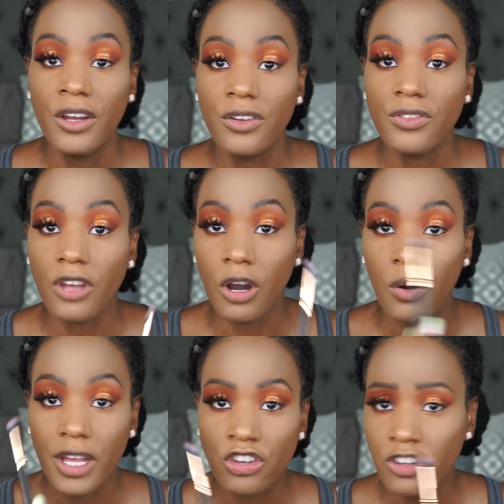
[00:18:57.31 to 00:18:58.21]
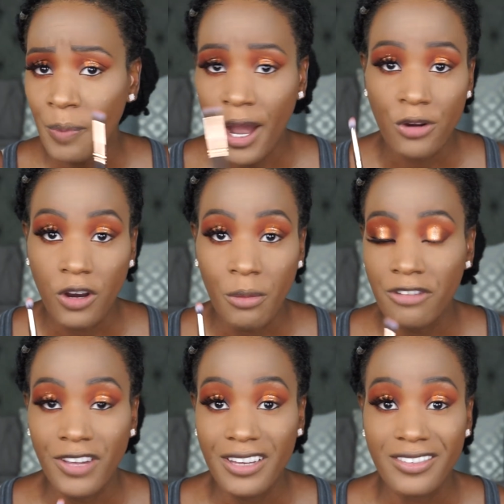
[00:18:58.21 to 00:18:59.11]
So it's just powder on my
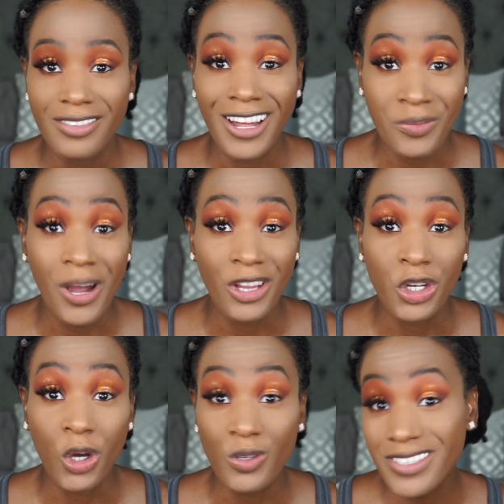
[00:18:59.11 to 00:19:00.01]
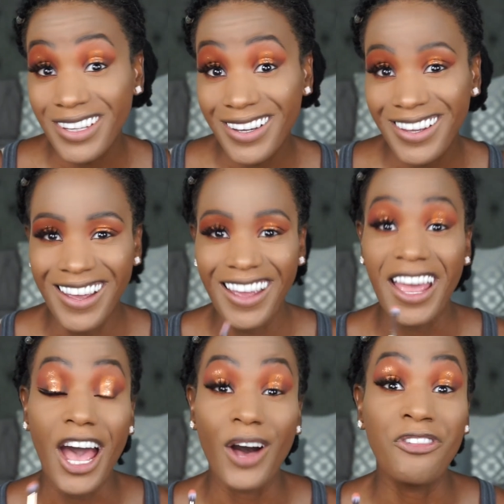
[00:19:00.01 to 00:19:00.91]
face. That's why I look ghostly.
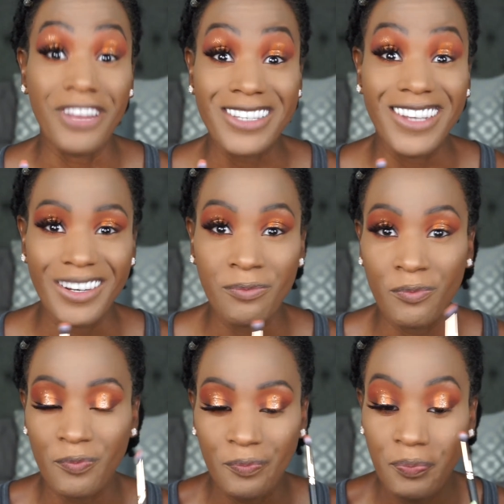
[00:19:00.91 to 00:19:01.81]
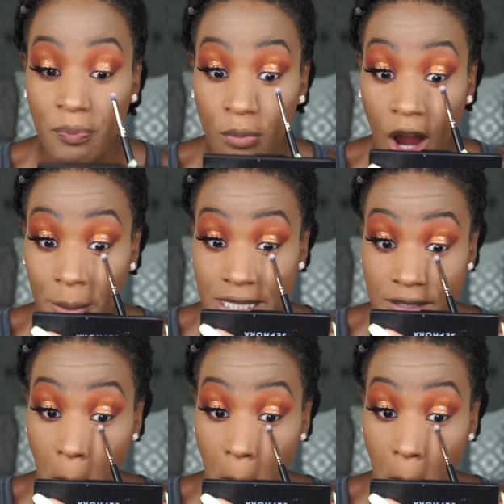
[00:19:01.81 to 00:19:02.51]
I'll fix it. Promise.